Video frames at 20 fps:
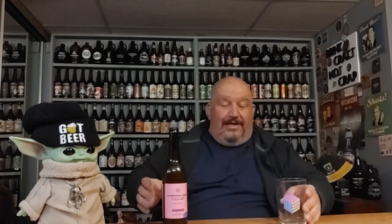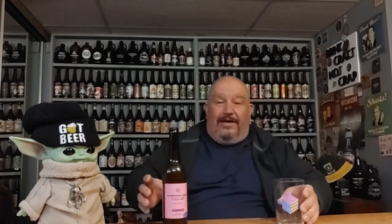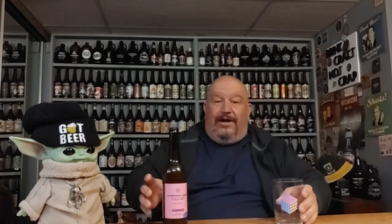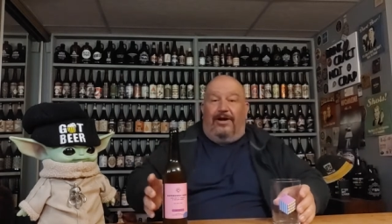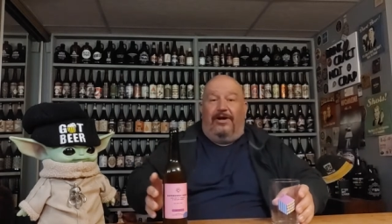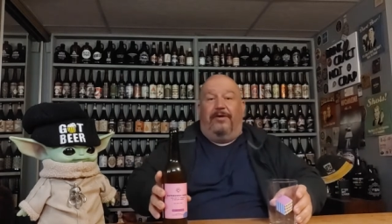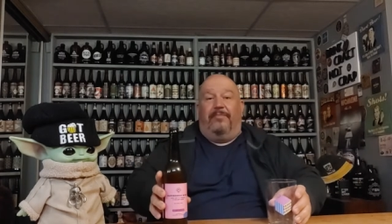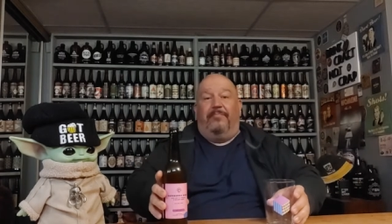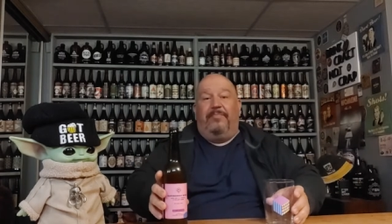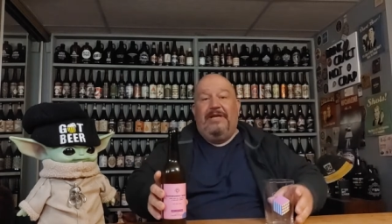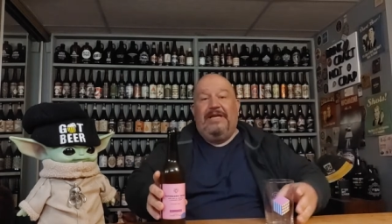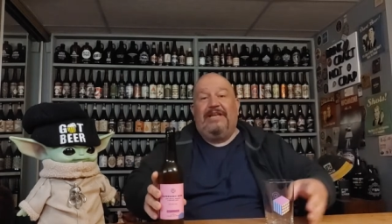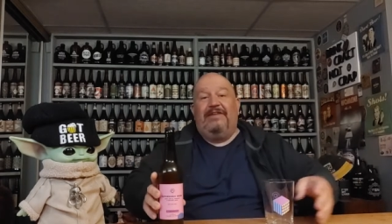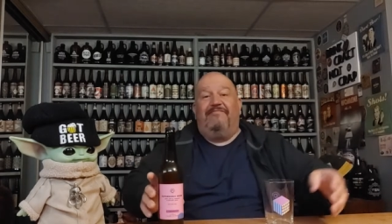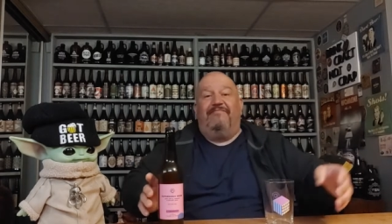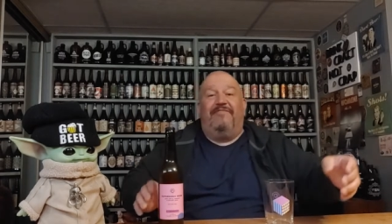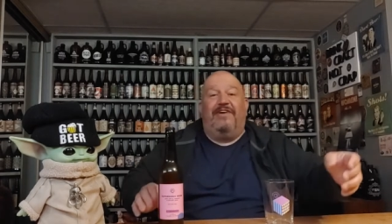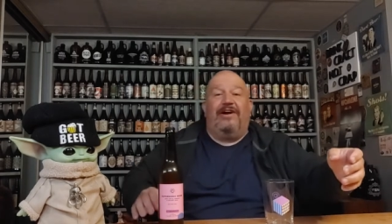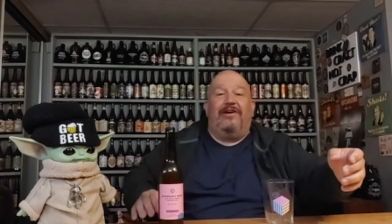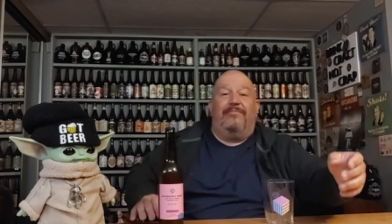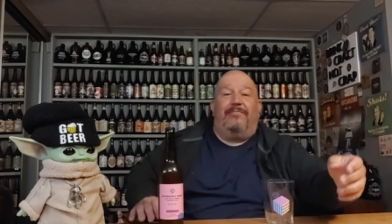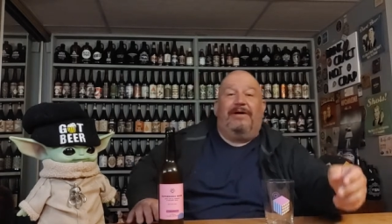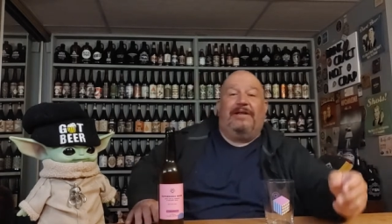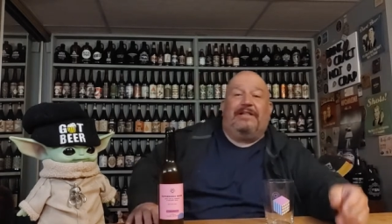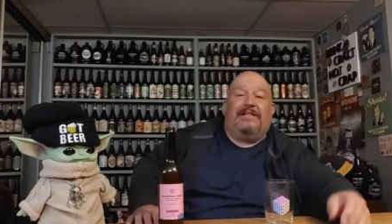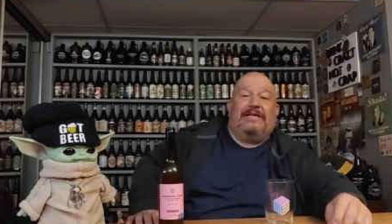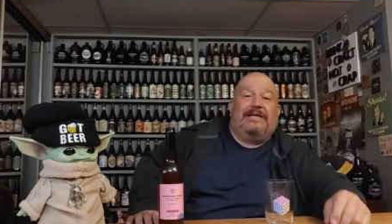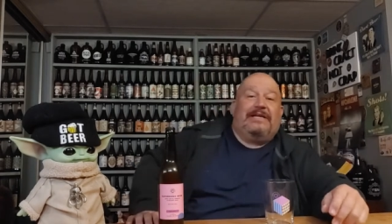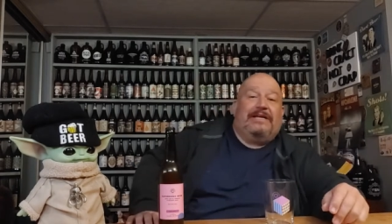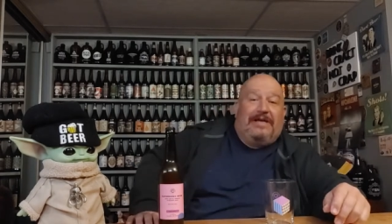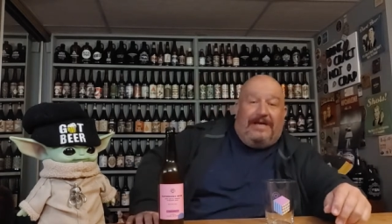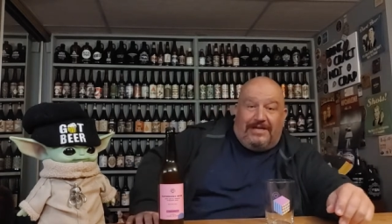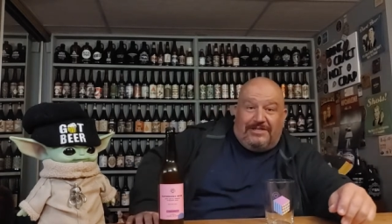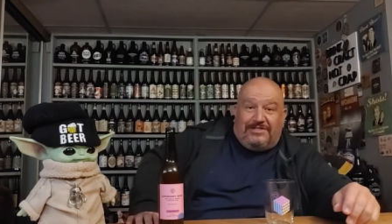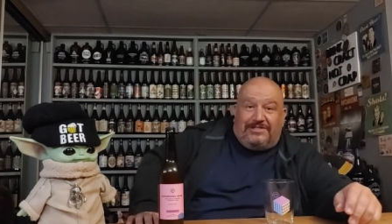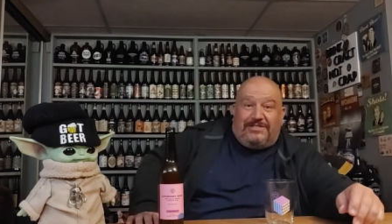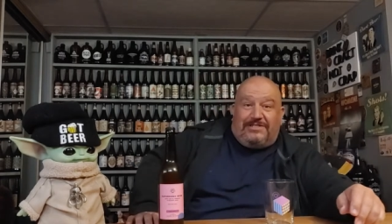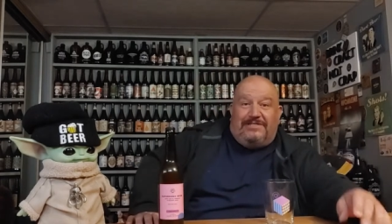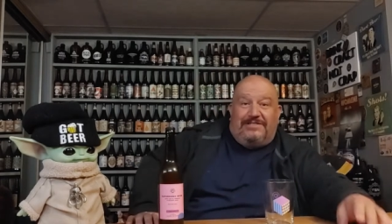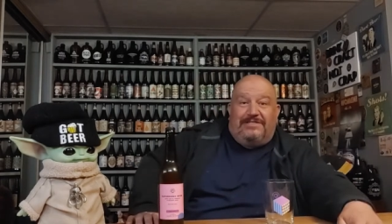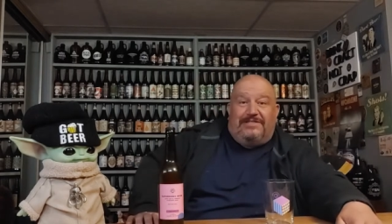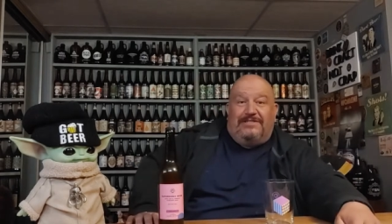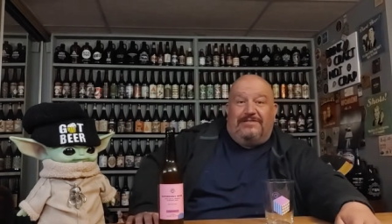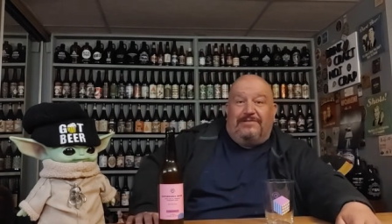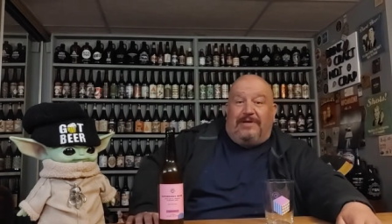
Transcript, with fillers: Are you being environmentally conscious?